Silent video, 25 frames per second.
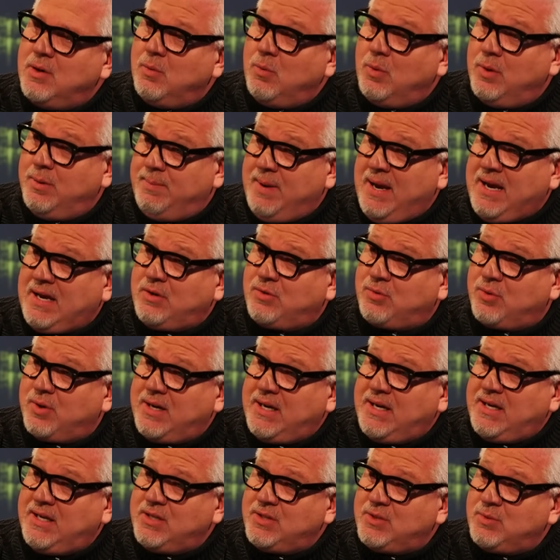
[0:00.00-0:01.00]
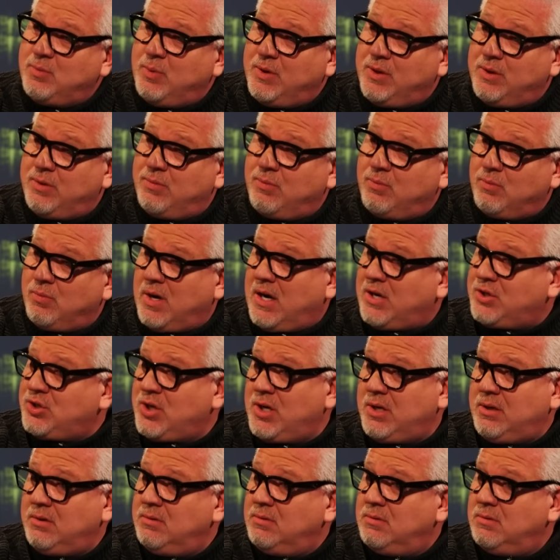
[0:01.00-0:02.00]
would make treaties with
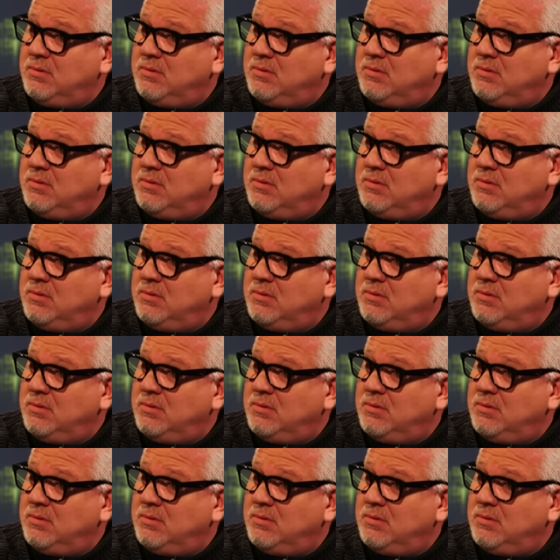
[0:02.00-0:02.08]
Russia?